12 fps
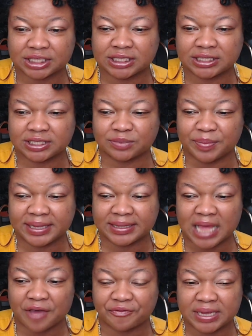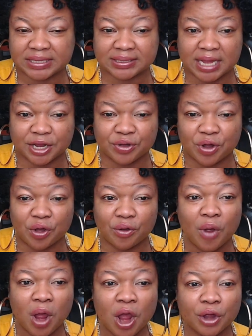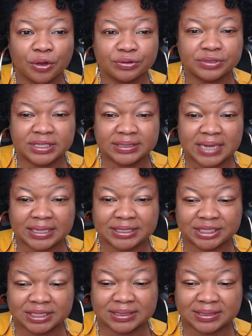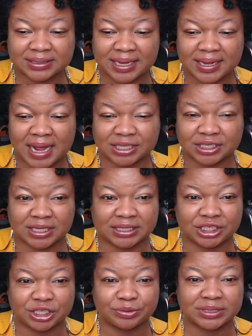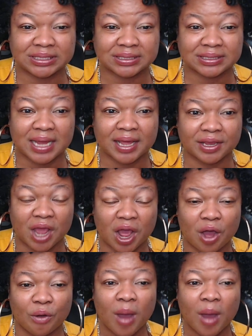She just made that face like, no, you did not just say that. Like, she was just like, yo,